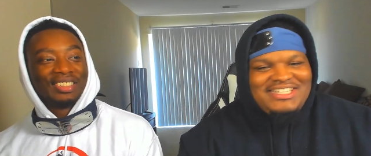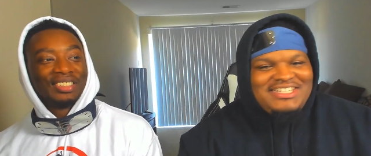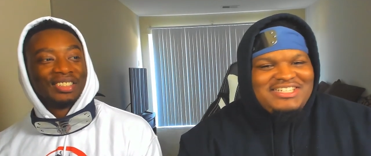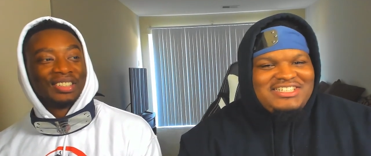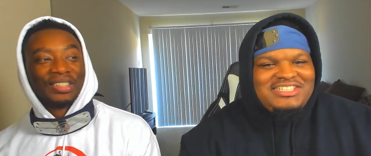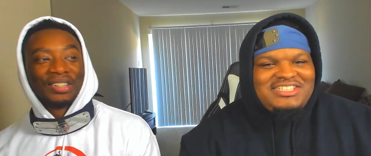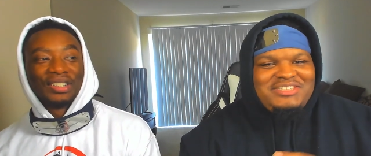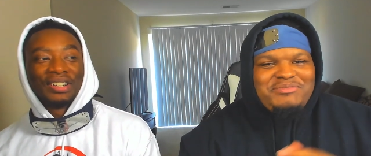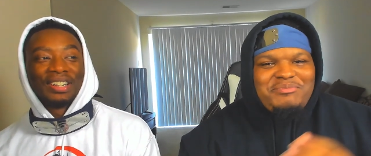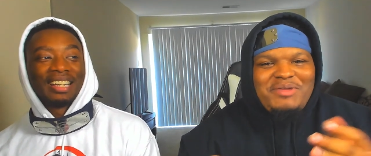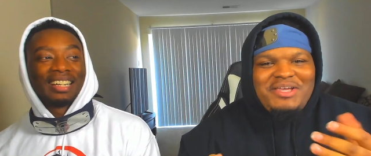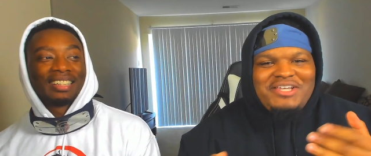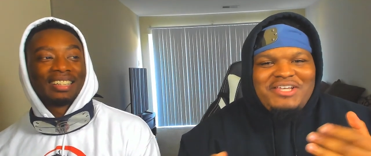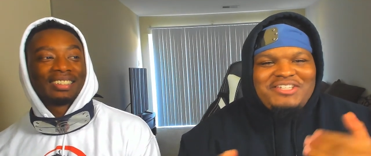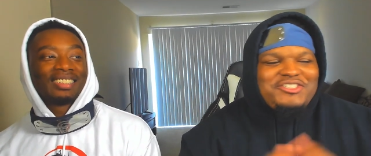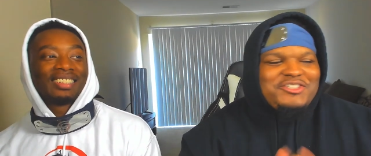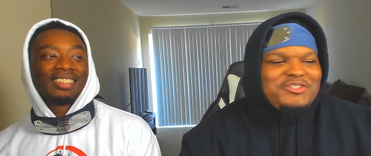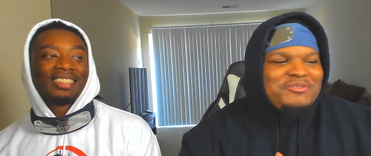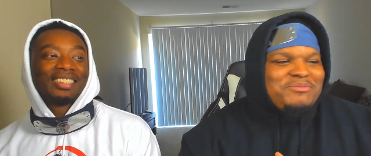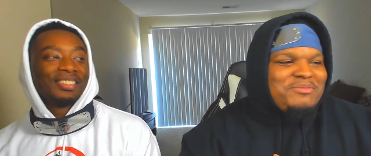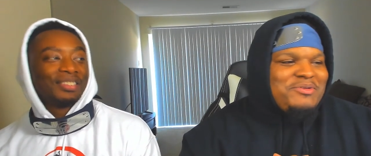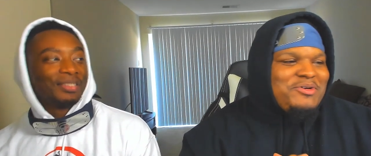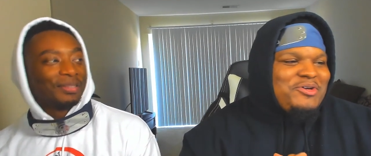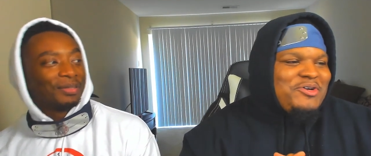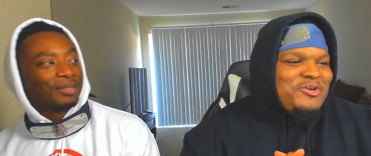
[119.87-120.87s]
Speaker 1: you gonna have to
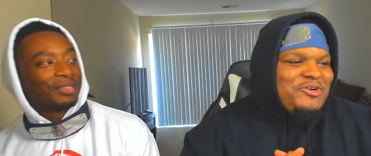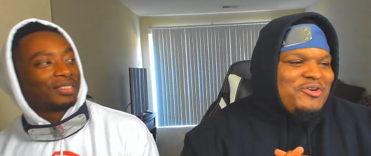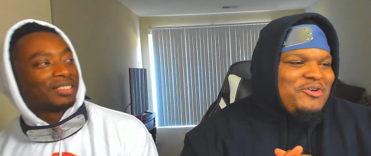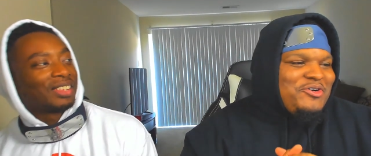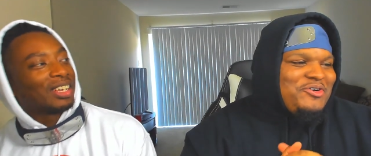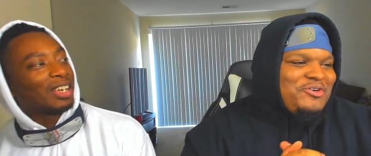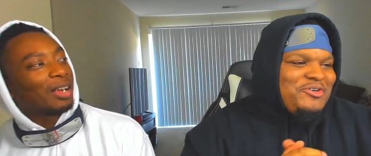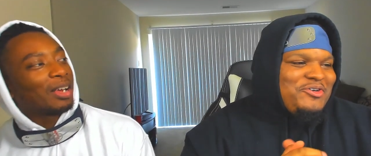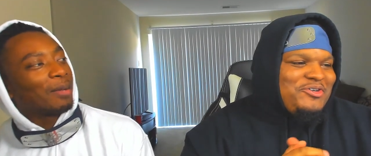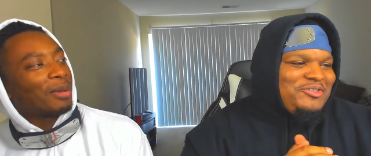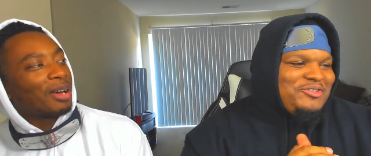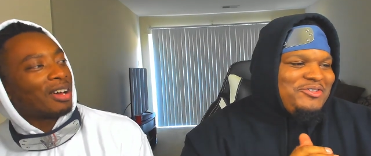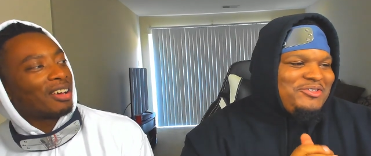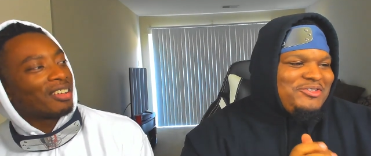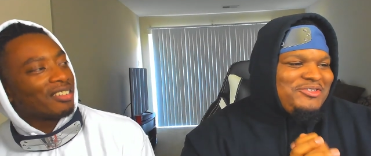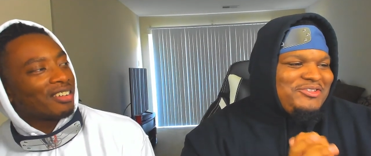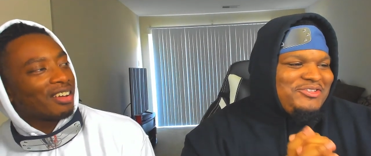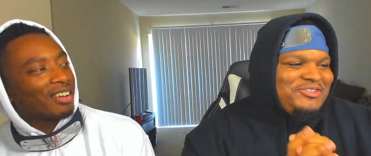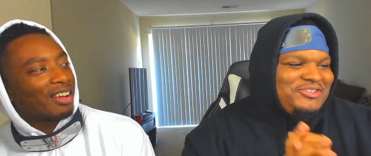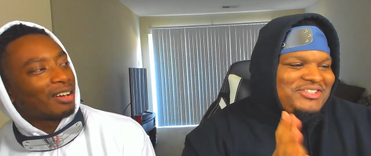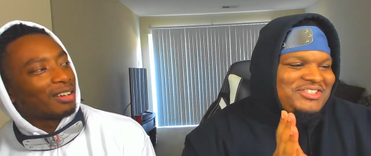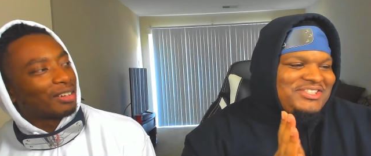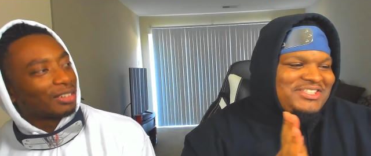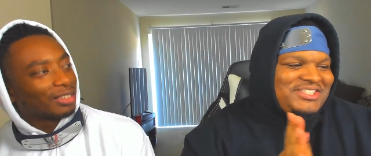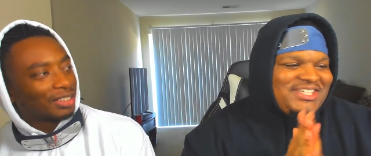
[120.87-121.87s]
move. Think about
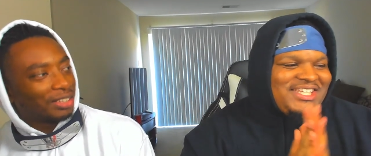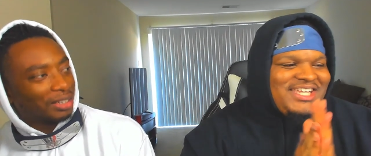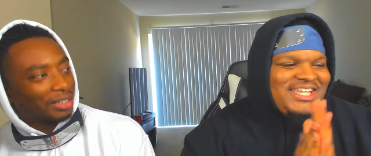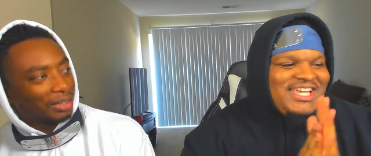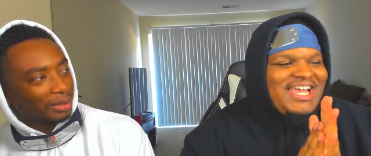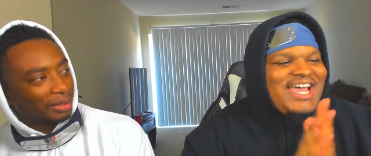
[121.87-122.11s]
Naruto